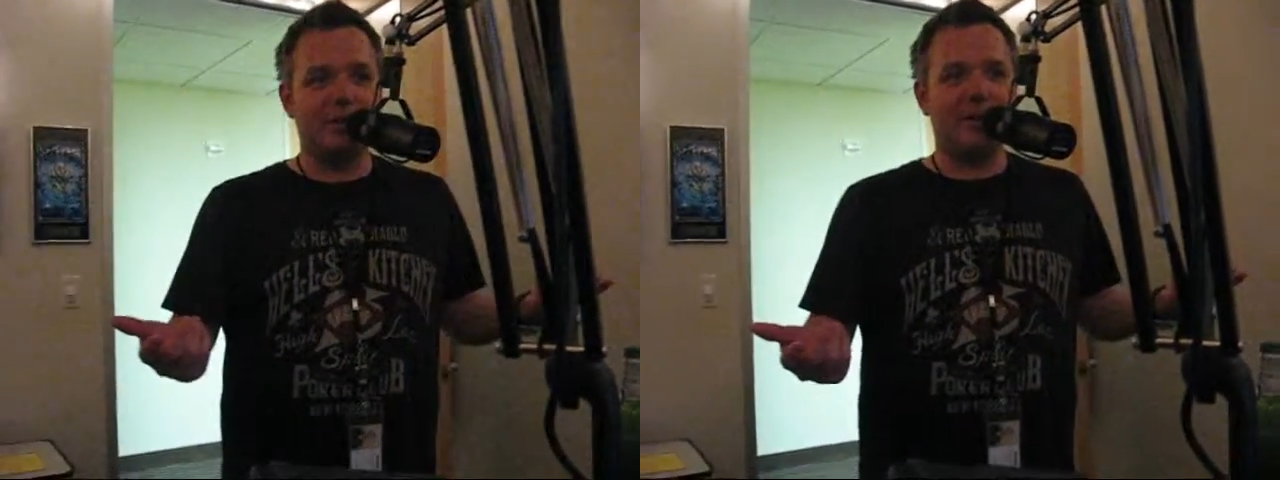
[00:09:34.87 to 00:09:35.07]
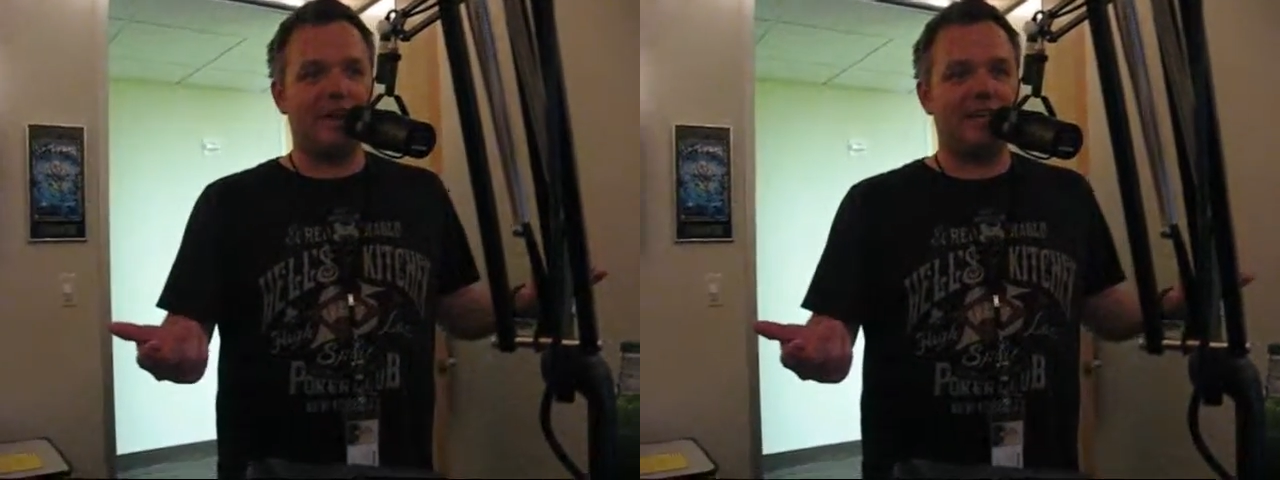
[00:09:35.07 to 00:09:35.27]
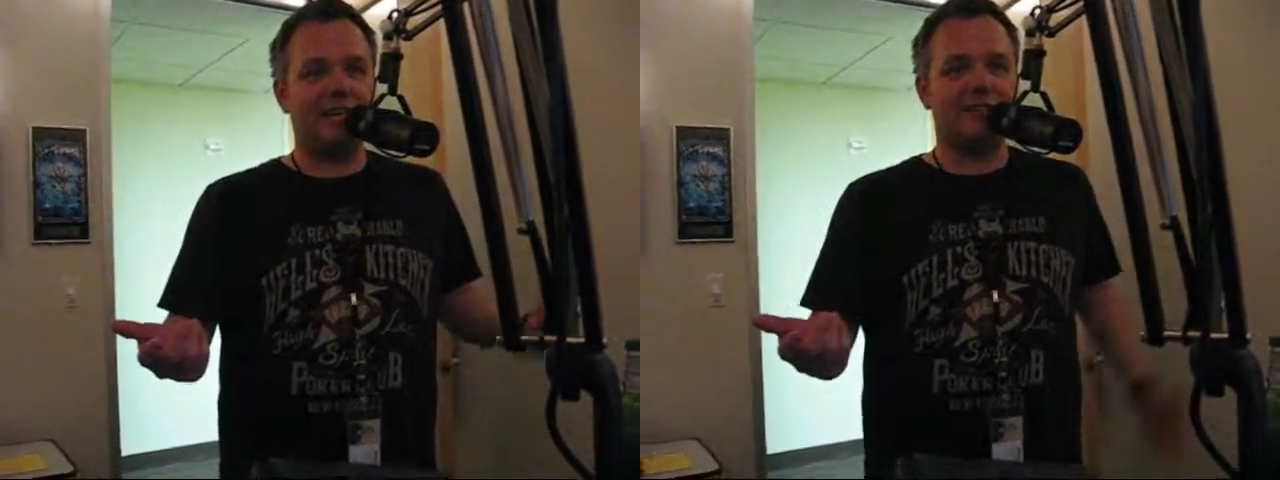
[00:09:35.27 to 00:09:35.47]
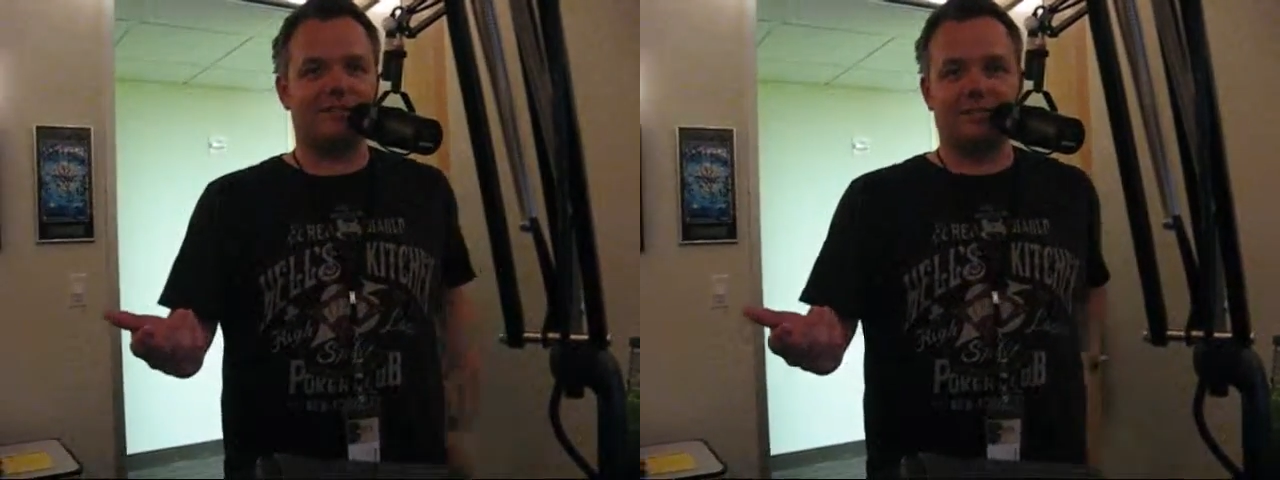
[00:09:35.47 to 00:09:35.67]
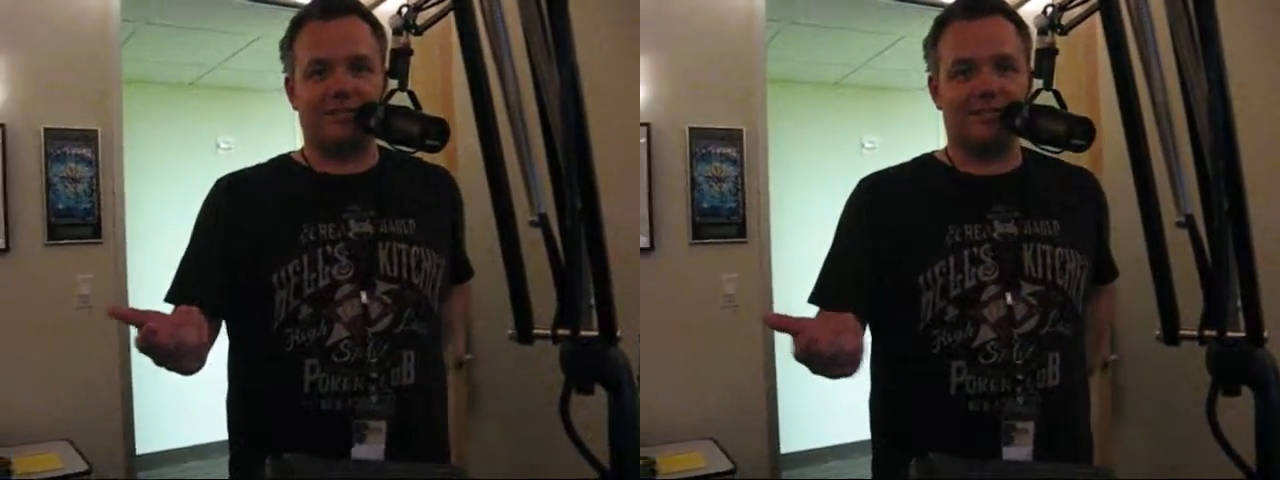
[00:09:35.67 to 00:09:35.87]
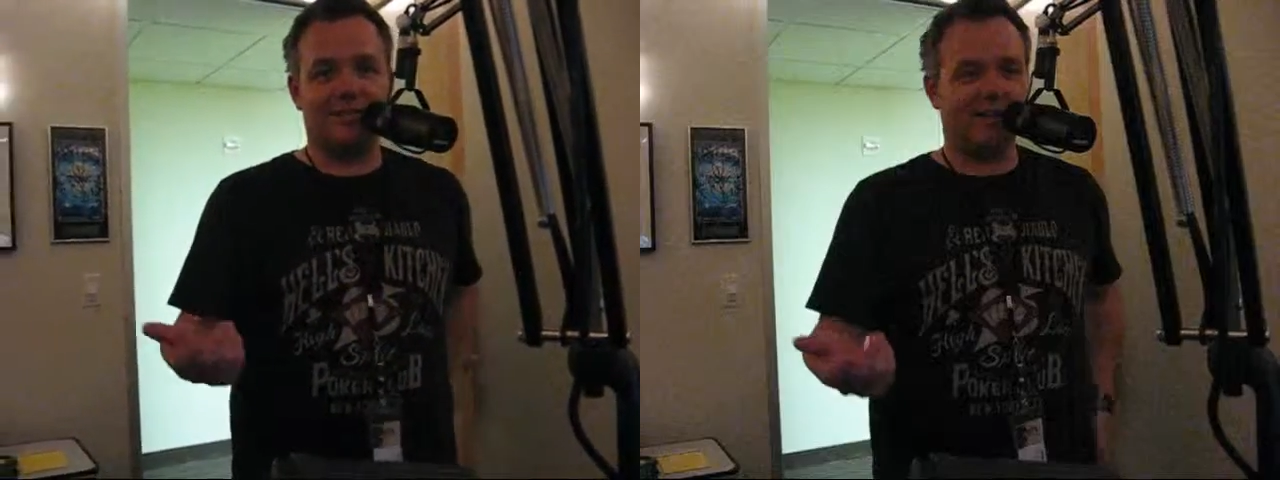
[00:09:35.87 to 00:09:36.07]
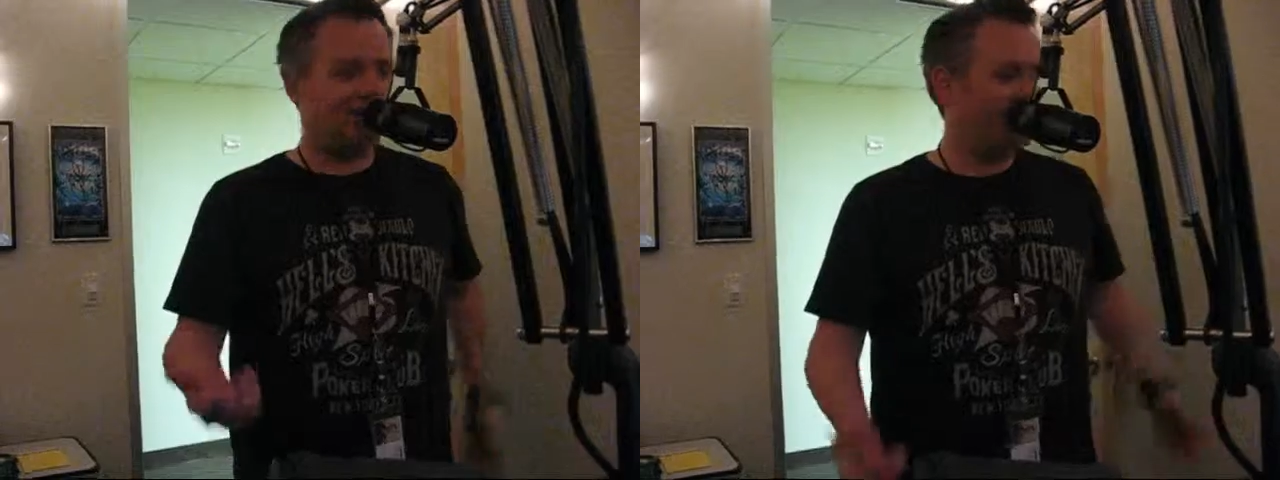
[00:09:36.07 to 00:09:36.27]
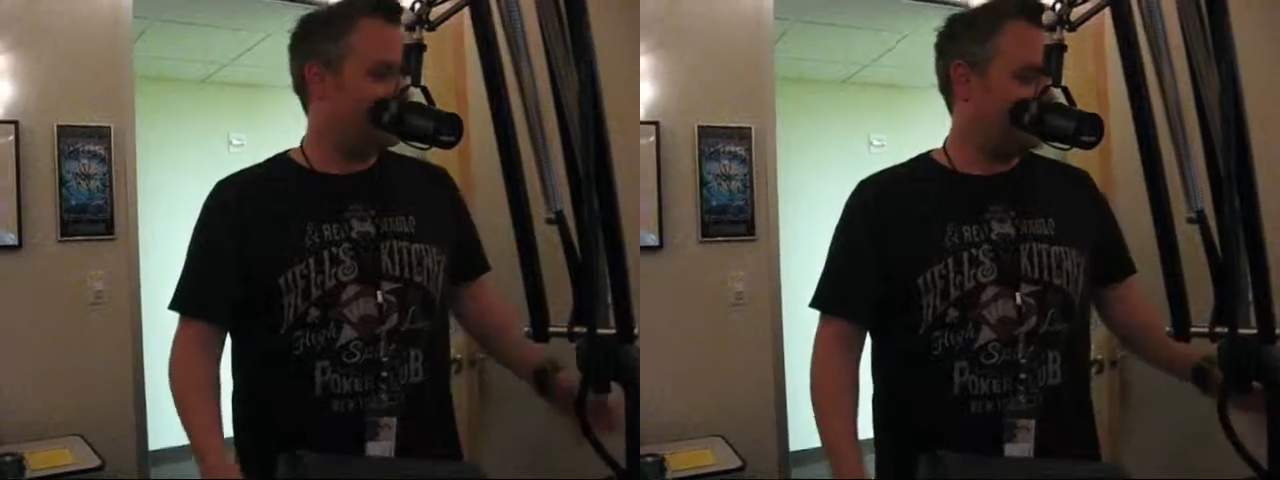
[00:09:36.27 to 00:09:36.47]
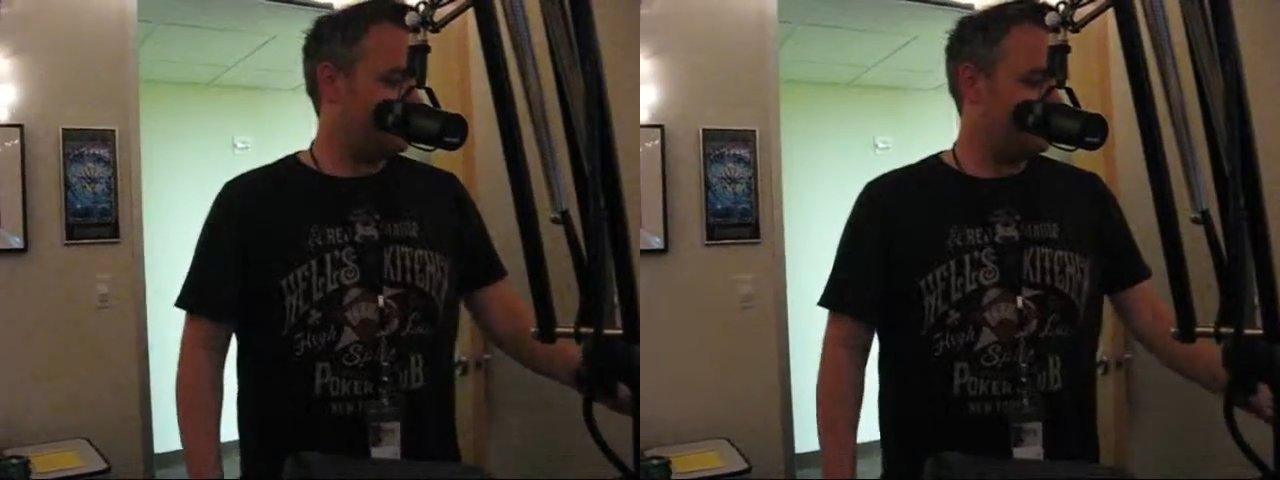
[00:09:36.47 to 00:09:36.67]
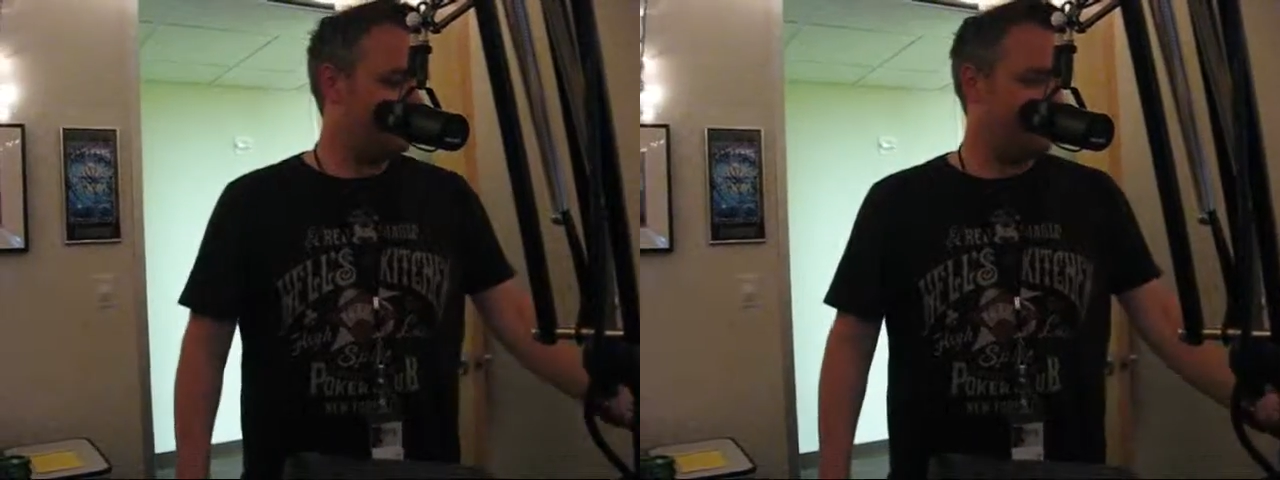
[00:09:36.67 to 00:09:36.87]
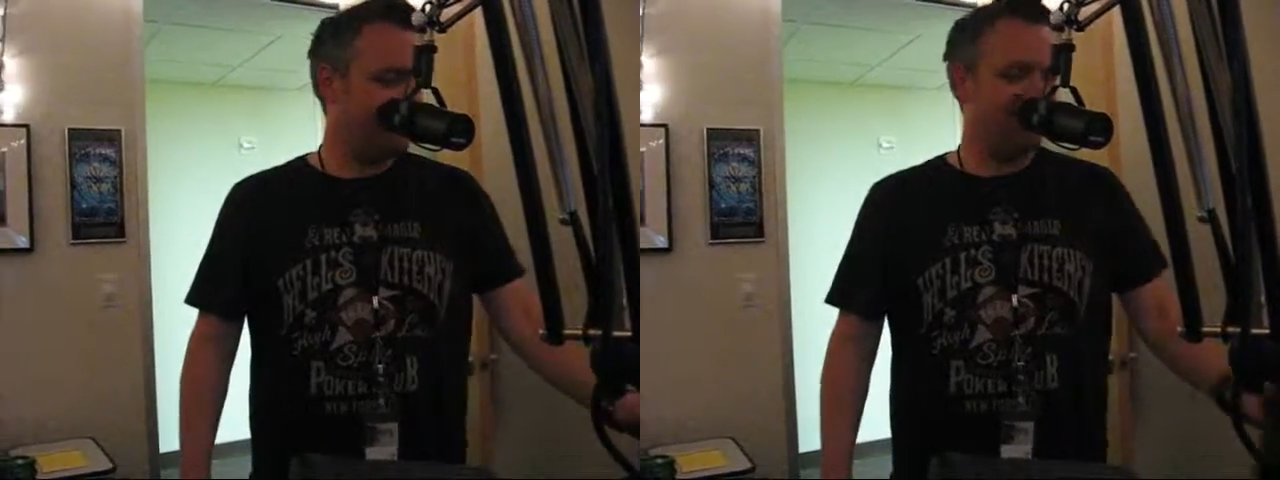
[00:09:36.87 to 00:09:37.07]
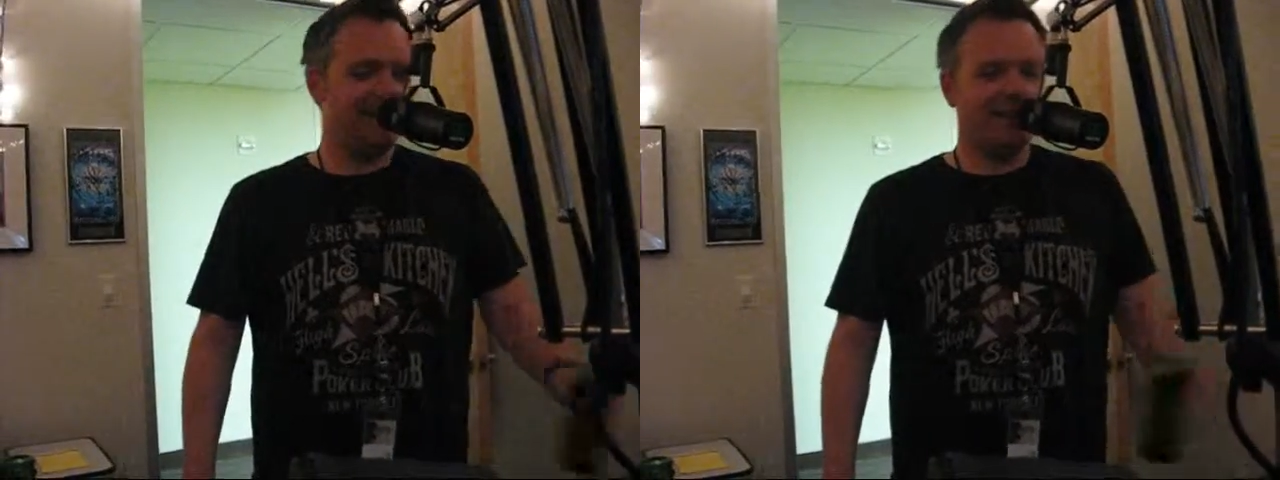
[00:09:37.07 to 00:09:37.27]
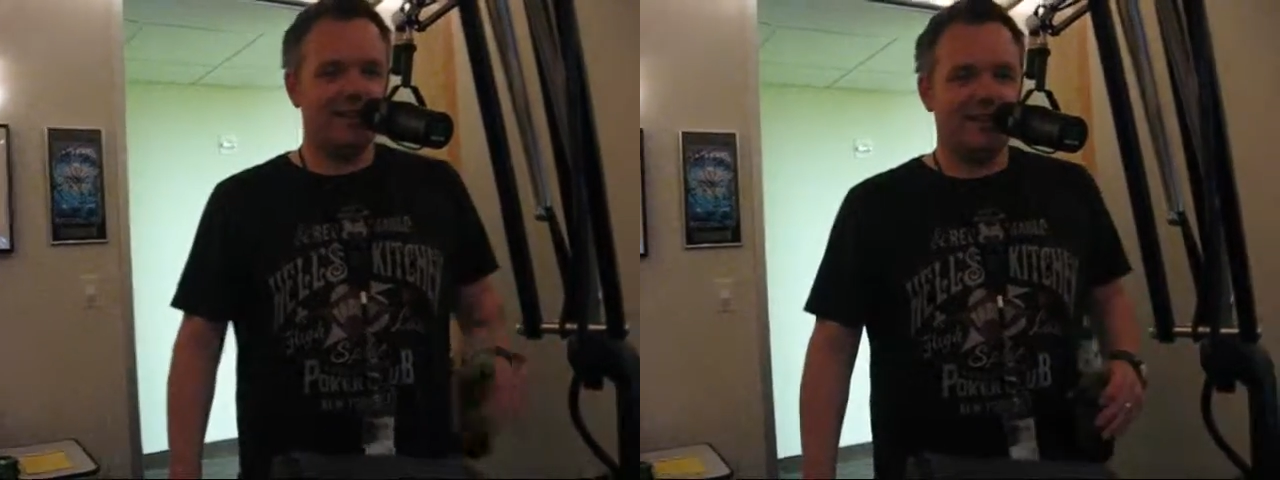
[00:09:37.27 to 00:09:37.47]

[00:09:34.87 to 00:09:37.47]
i Here we go. Geezer alert the video. Give you the geezer alert.